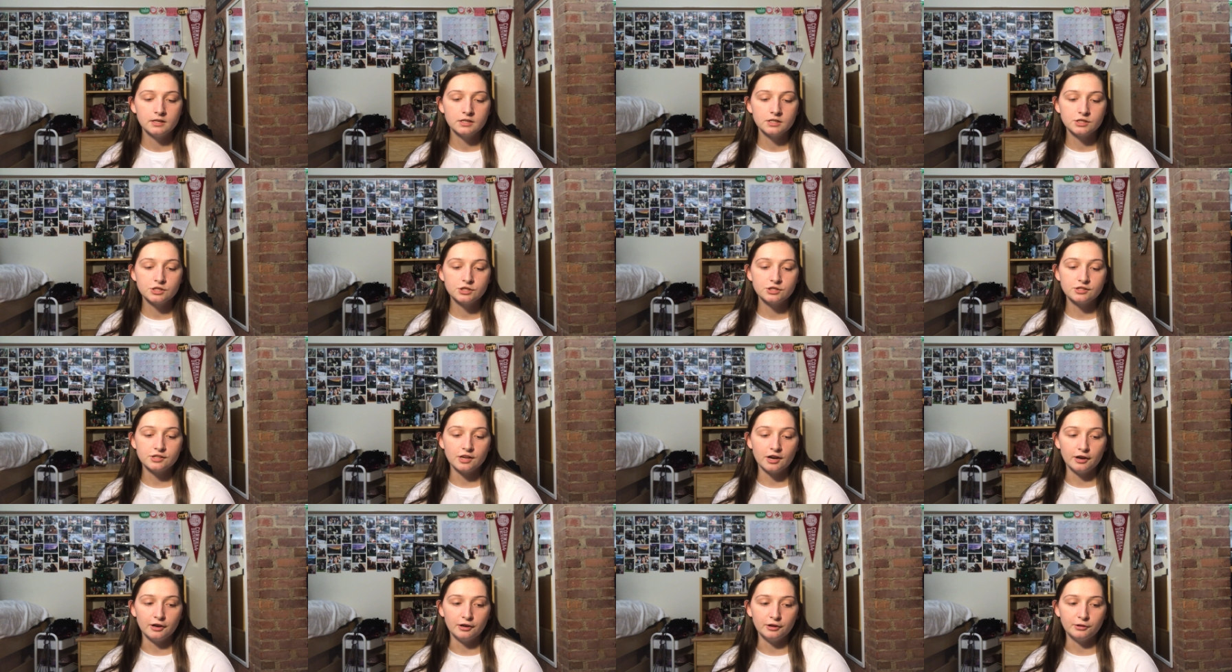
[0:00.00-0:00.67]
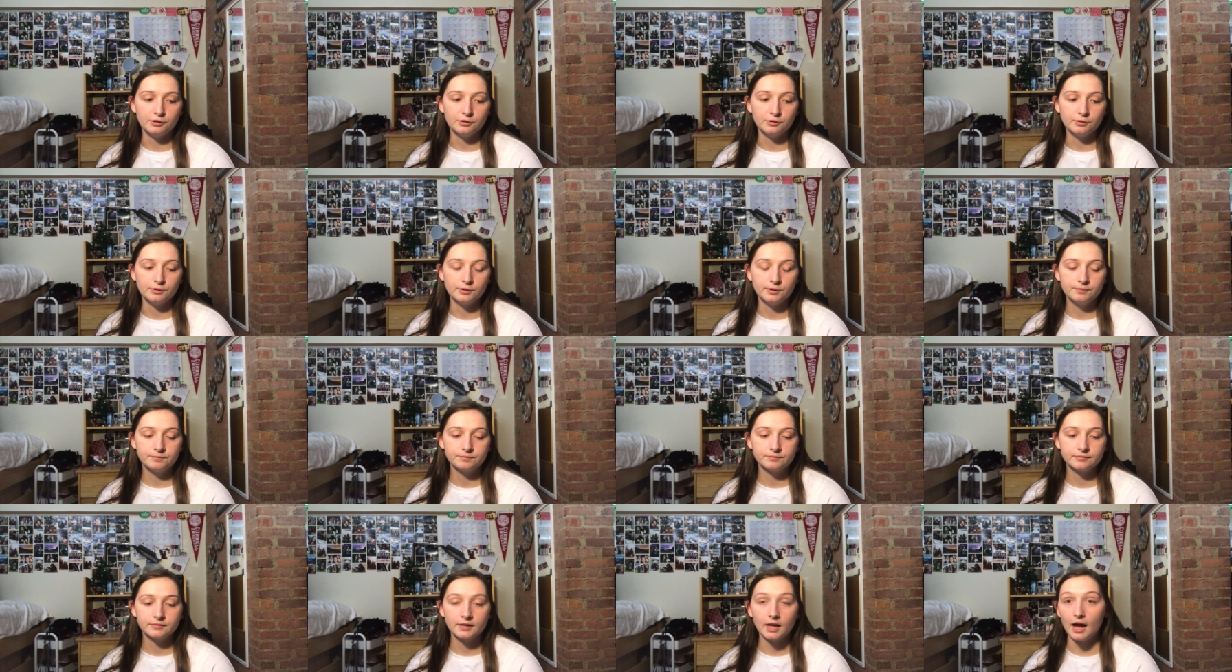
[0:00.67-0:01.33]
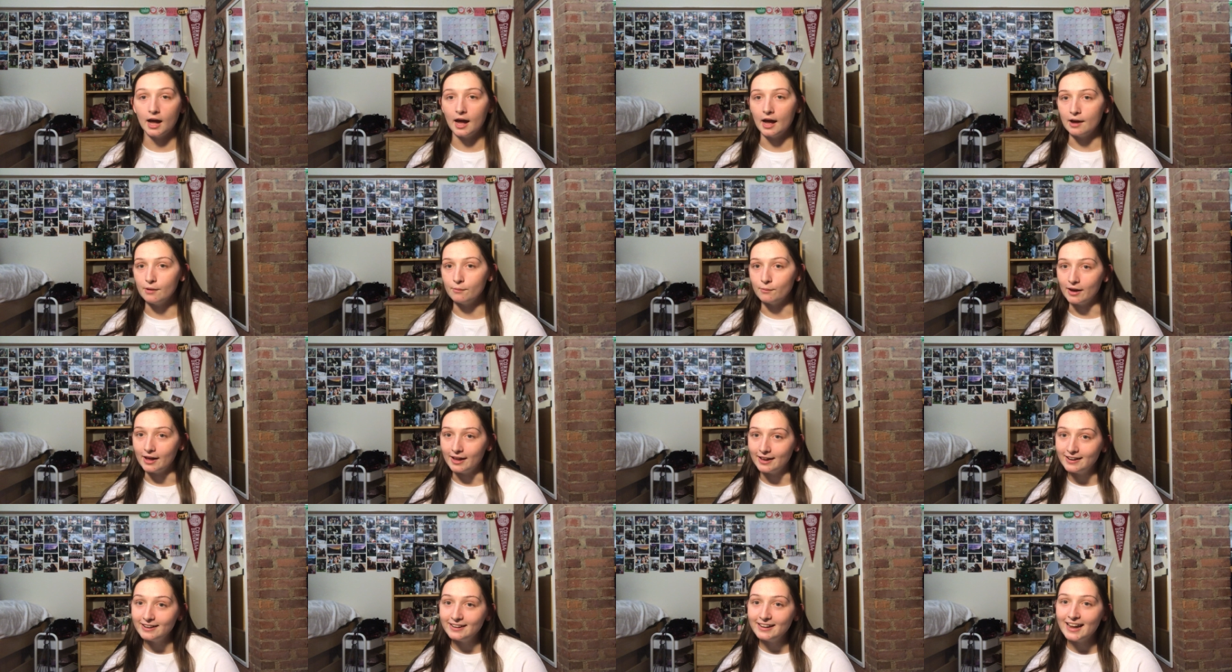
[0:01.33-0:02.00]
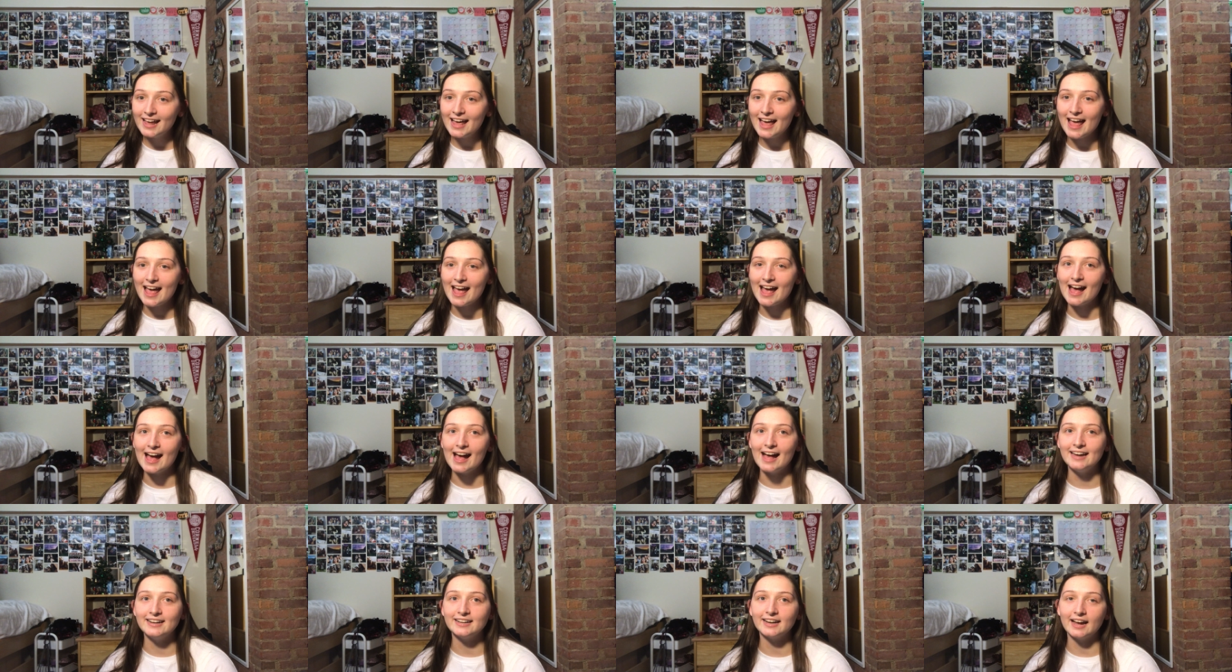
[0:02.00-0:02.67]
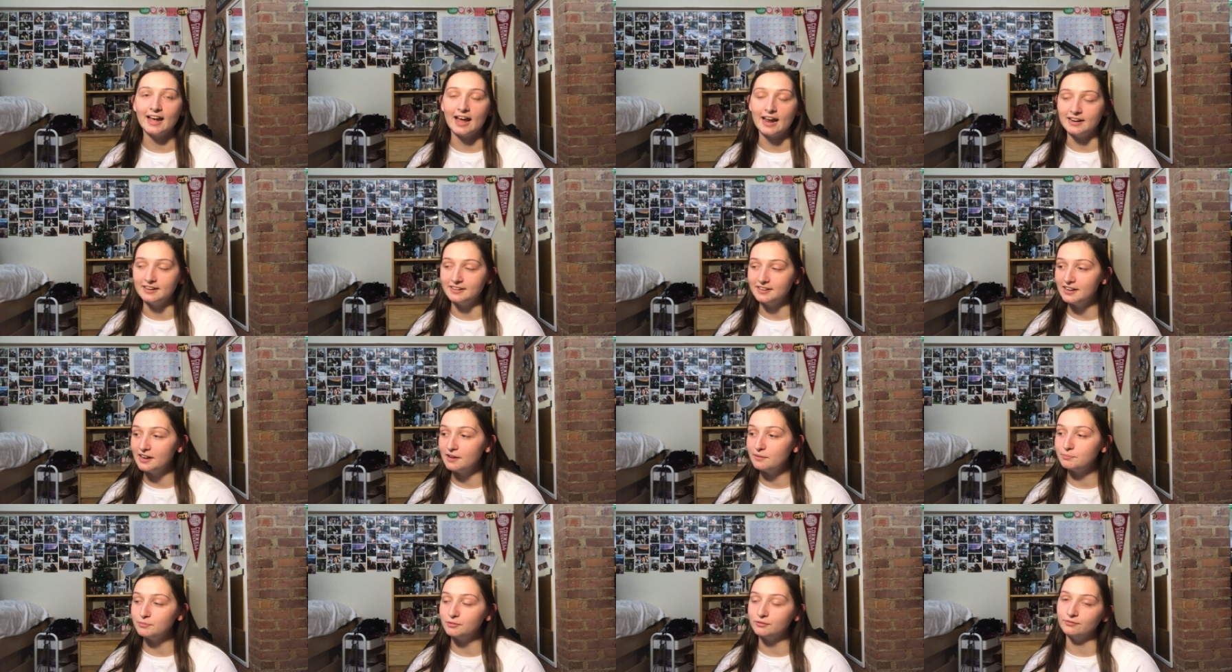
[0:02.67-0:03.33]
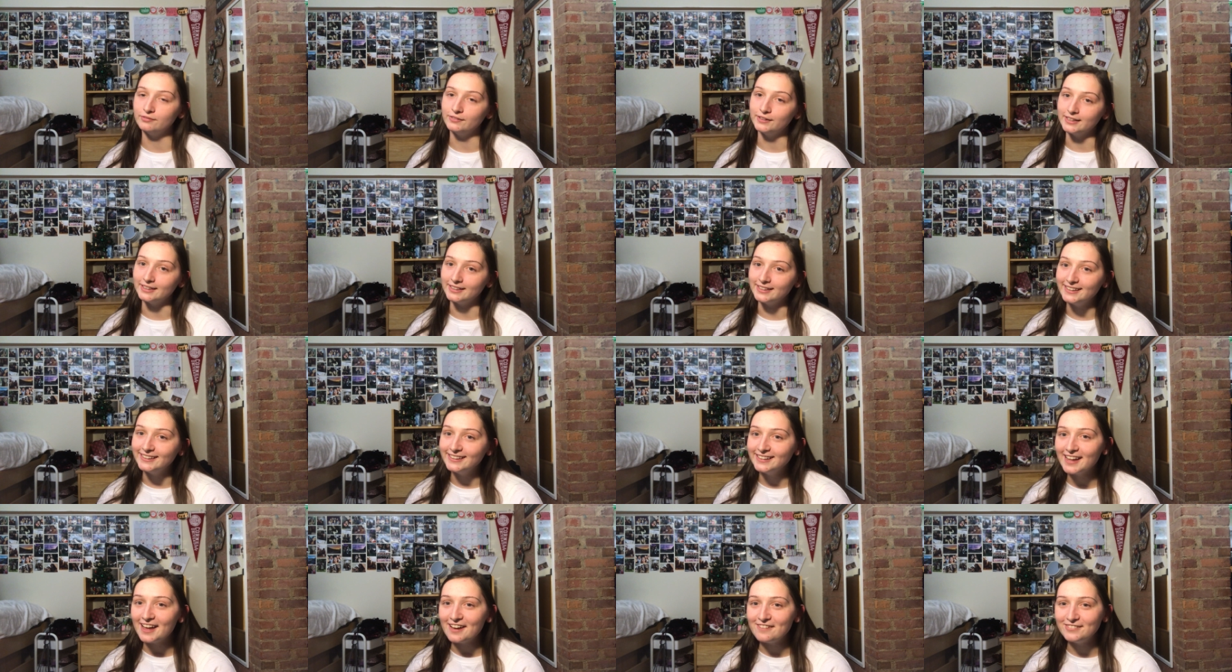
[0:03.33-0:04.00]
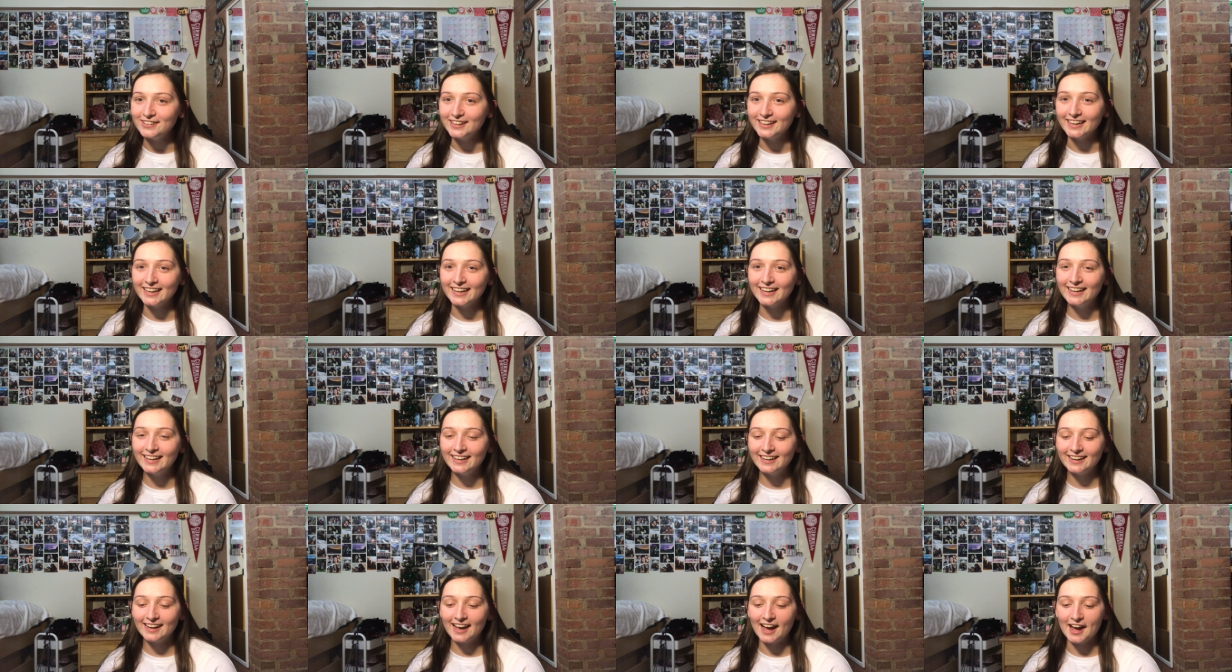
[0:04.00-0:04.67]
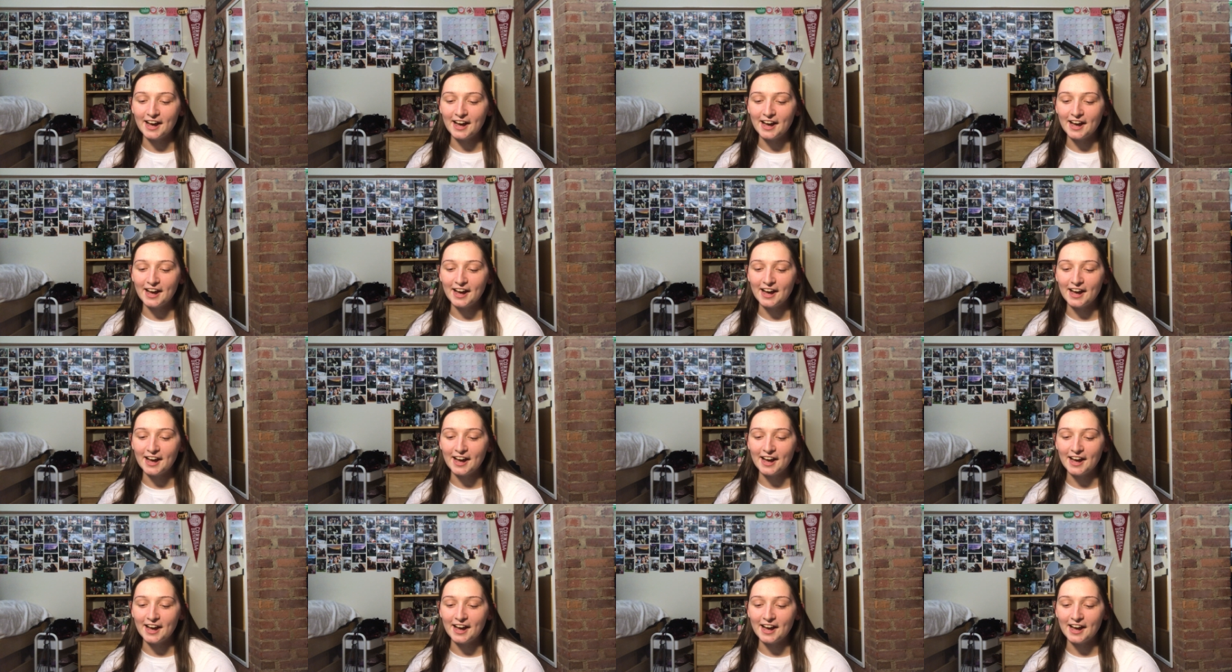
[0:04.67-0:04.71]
so I went and I ended up really loving it.